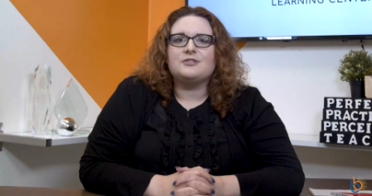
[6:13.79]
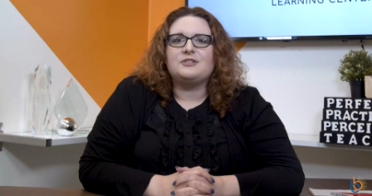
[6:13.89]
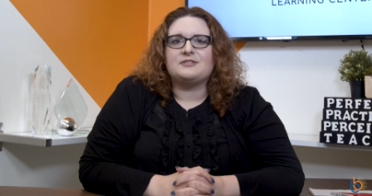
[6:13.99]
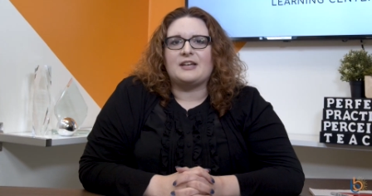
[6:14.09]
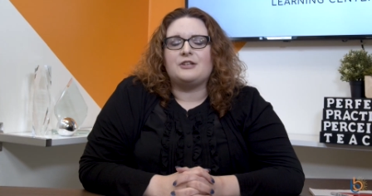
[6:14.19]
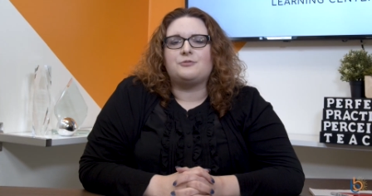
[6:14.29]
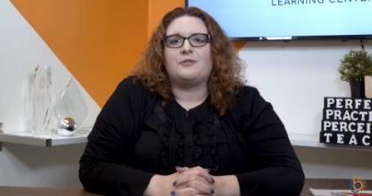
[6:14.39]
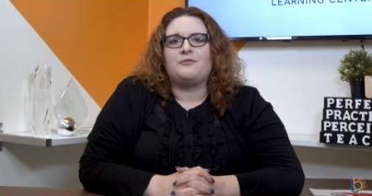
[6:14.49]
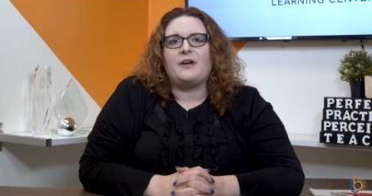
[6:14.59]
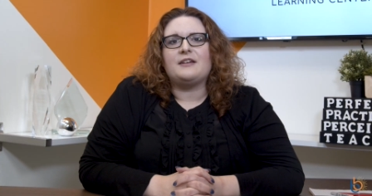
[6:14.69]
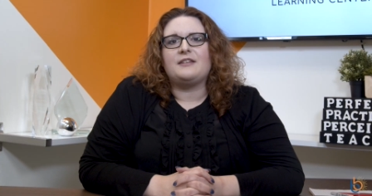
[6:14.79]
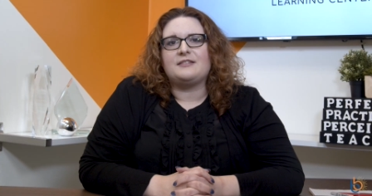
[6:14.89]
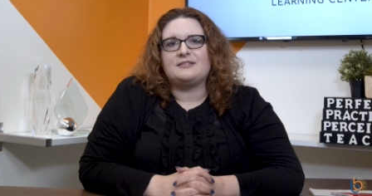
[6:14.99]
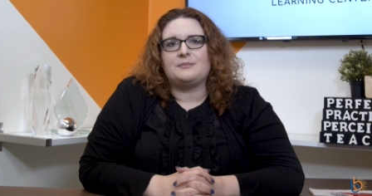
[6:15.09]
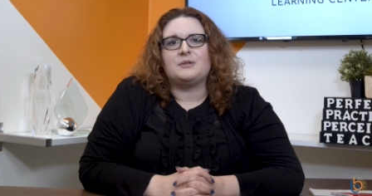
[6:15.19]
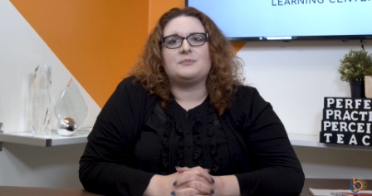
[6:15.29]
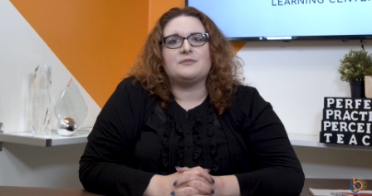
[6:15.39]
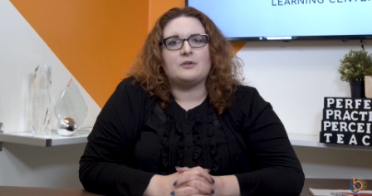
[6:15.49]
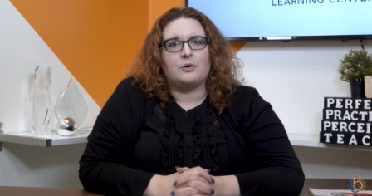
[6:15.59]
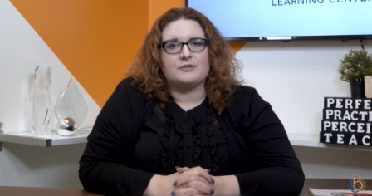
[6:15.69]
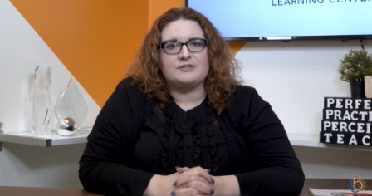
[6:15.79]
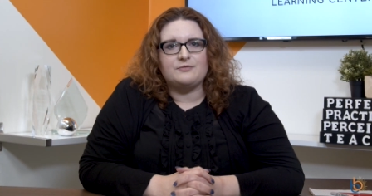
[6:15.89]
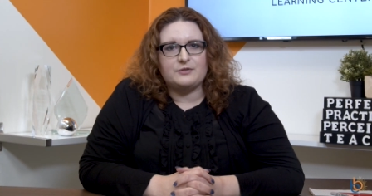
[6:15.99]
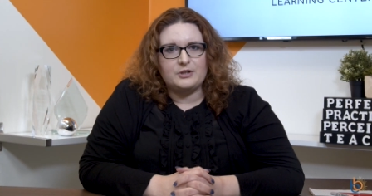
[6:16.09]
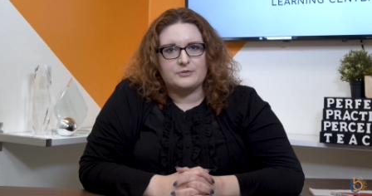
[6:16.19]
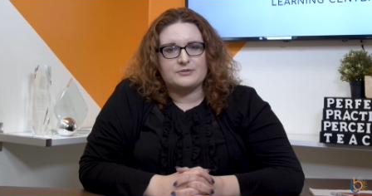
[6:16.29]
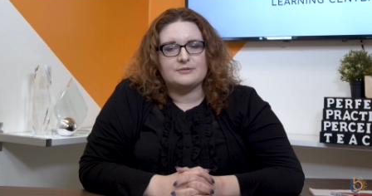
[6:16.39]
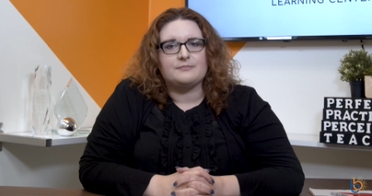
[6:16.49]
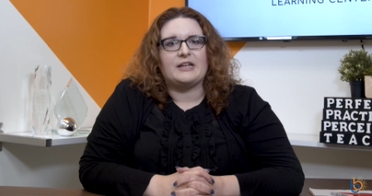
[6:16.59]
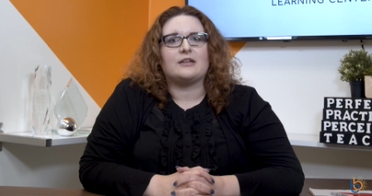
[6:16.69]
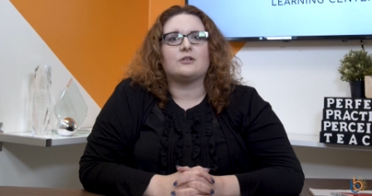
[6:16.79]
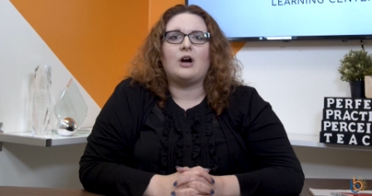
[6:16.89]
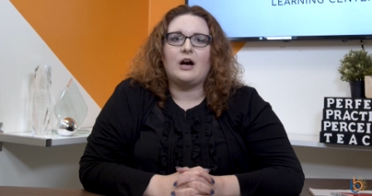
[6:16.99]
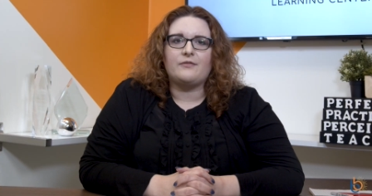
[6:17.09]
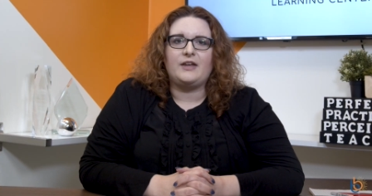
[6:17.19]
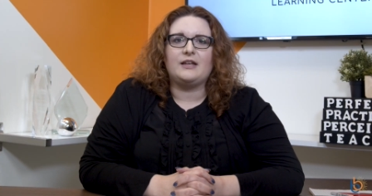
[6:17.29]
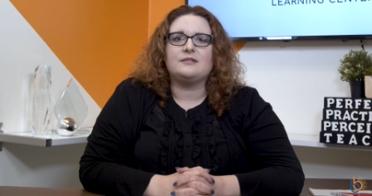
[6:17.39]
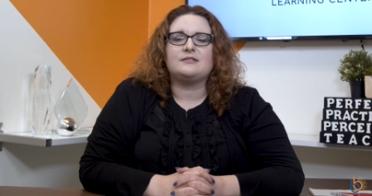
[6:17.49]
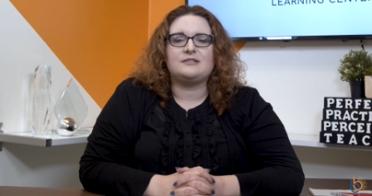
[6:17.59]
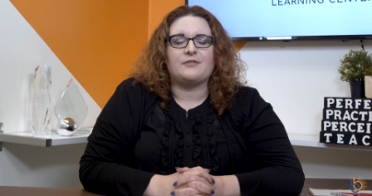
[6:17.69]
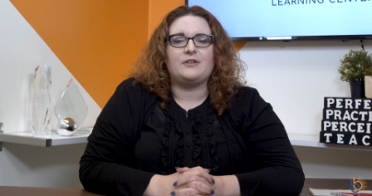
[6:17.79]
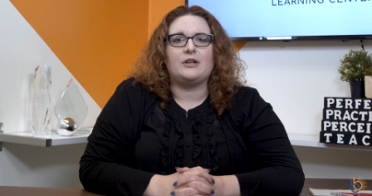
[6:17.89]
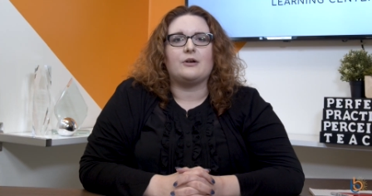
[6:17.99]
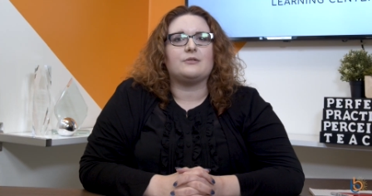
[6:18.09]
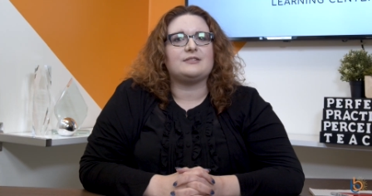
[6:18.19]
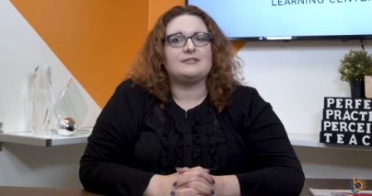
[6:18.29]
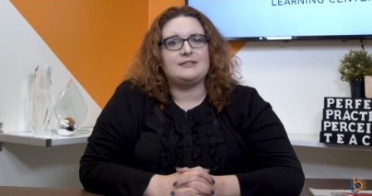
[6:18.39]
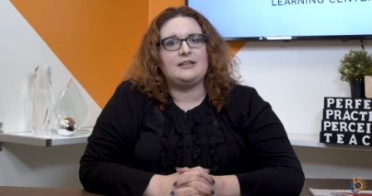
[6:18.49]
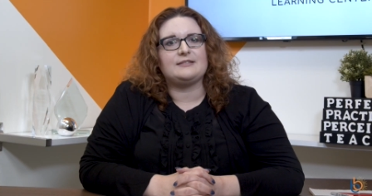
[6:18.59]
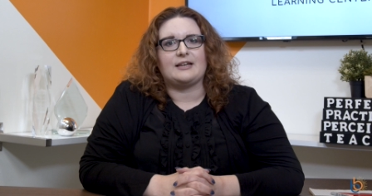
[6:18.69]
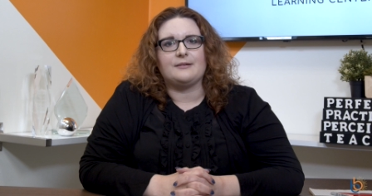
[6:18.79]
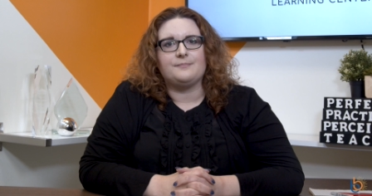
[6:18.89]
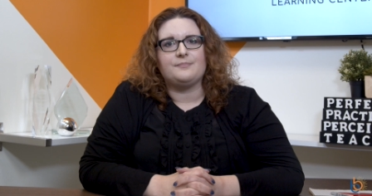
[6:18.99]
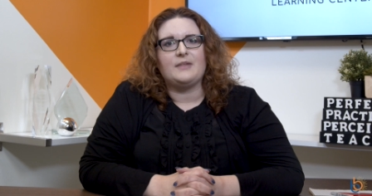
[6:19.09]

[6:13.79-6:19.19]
are designed to affect the symptoms of colds and flus, like coughing, stuffy nose, and sneezing.